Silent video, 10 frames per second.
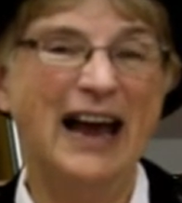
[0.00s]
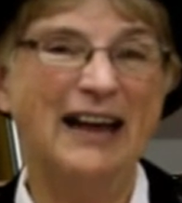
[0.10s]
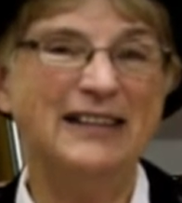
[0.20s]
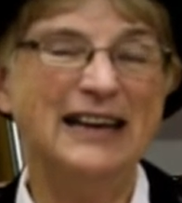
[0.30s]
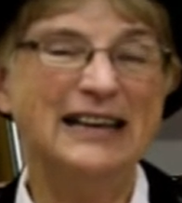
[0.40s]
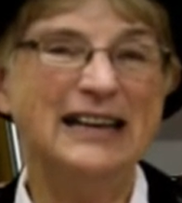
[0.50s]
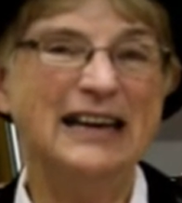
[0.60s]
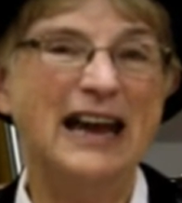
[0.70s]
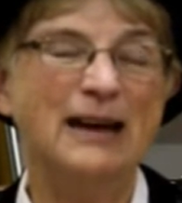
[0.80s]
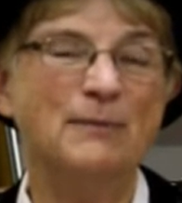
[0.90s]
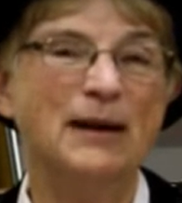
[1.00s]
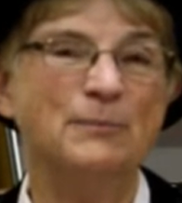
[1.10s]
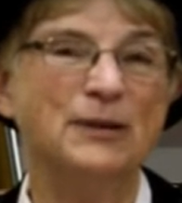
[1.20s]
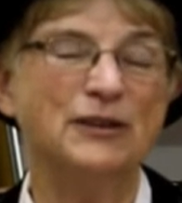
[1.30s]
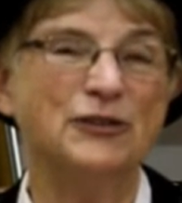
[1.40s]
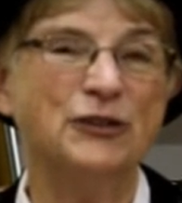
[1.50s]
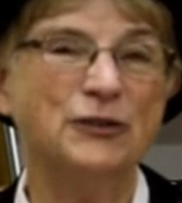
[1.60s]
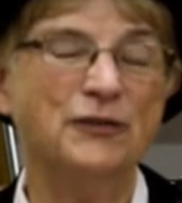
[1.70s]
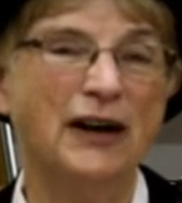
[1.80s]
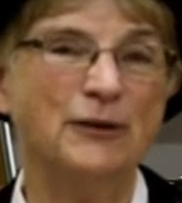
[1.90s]
And then he came and built
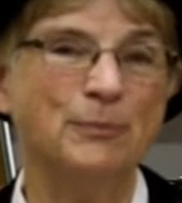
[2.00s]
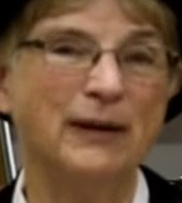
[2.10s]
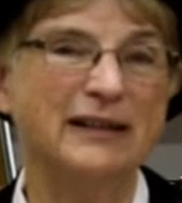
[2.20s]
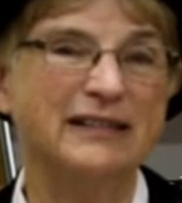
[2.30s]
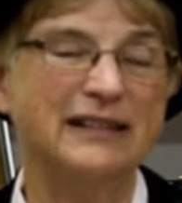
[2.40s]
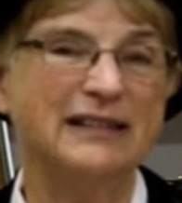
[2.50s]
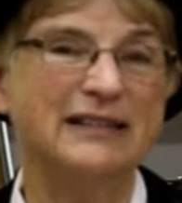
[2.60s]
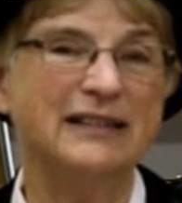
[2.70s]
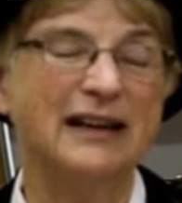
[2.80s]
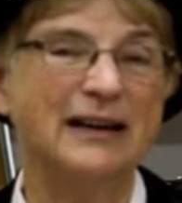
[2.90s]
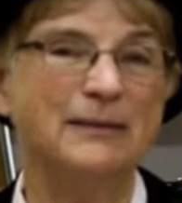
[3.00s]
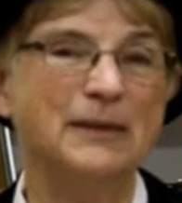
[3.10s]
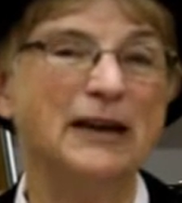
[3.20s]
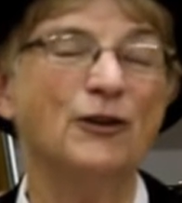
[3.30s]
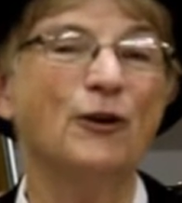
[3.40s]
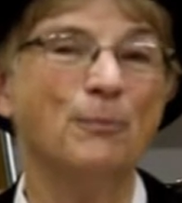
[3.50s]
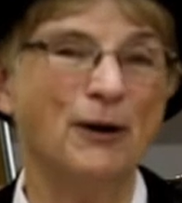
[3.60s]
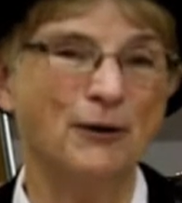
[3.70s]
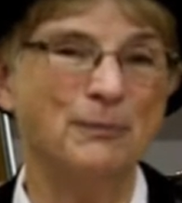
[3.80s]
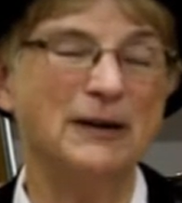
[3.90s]
two fireplaces um, in our
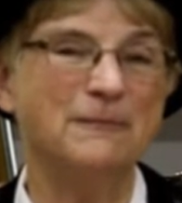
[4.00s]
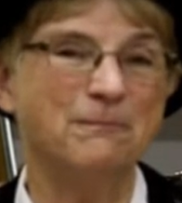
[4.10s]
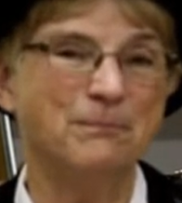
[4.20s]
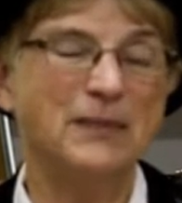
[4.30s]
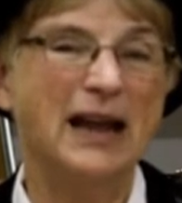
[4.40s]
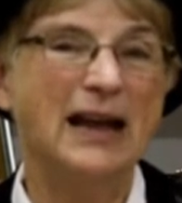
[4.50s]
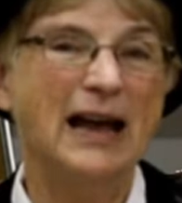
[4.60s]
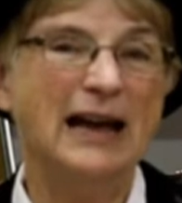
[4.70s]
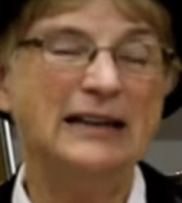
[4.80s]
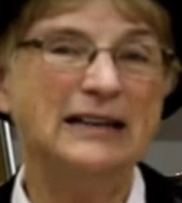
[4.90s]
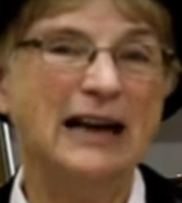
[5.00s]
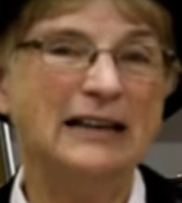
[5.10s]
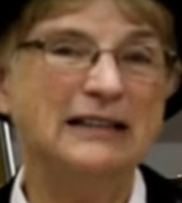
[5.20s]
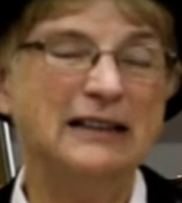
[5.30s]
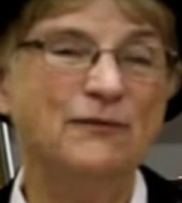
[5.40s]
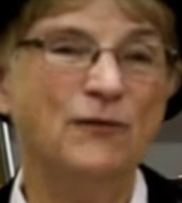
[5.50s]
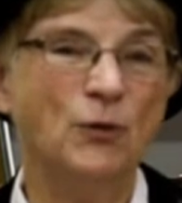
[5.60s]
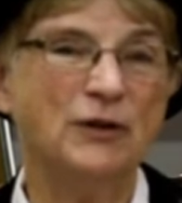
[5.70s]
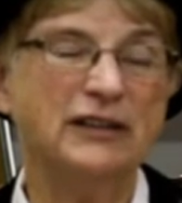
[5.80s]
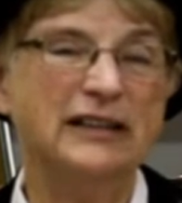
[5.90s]
apartment. And in
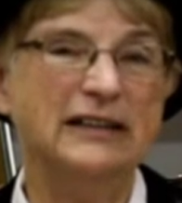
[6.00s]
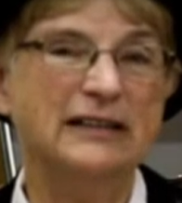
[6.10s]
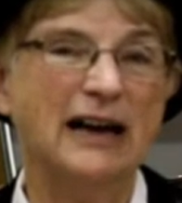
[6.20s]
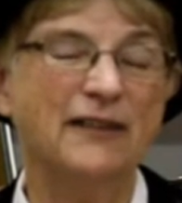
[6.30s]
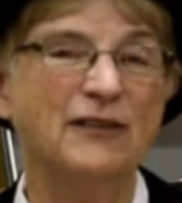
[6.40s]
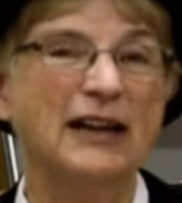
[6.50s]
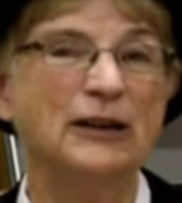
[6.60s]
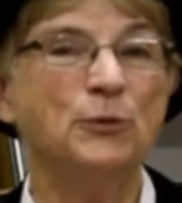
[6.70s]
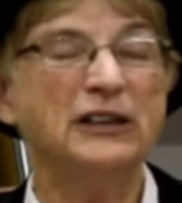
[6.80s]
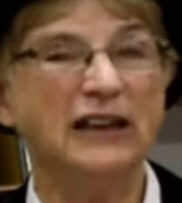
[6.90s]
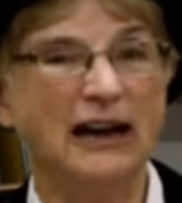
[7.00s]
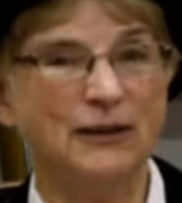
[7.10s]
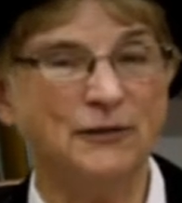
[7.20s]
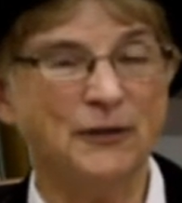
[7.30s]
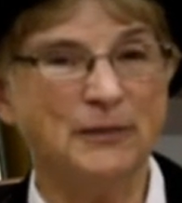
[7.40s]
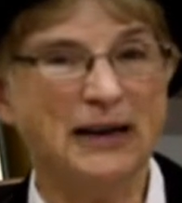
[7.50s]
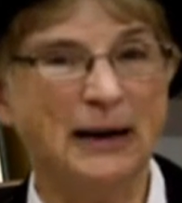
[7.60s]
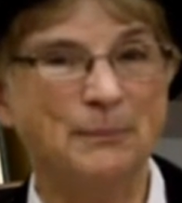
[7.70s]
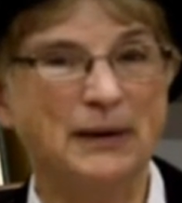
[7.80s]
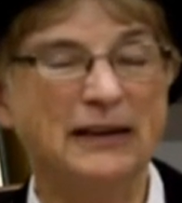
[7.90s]
1914, I finally retired from the
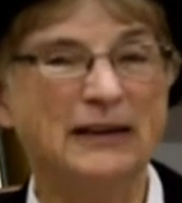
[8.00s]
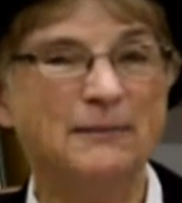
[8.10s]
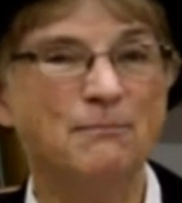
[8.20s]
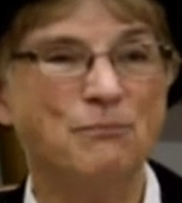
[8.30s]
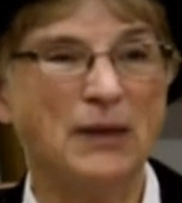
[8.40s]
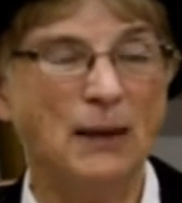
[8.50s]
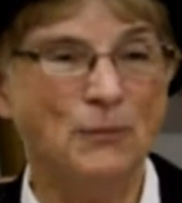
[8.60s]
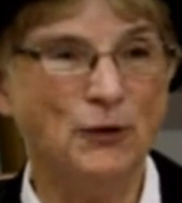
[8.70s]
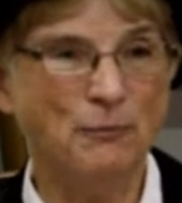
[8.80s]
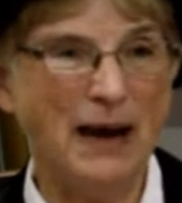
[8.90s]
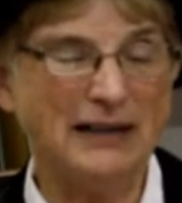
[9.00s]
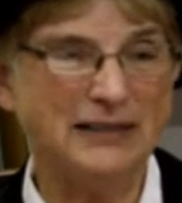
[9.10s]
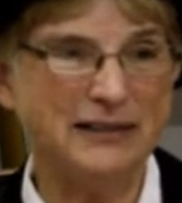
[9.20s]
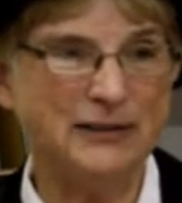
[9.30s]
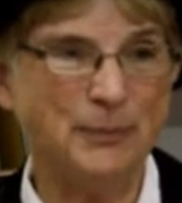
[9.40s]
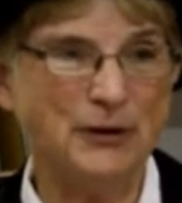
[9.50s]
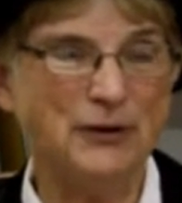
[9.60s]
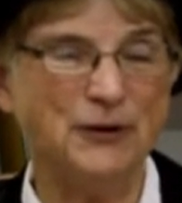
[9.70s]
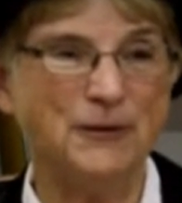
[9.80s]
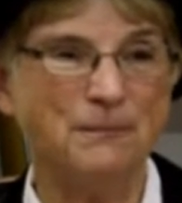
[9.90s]
company and moved back to
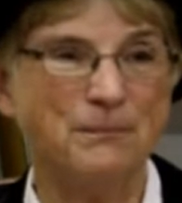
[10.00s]
Superior.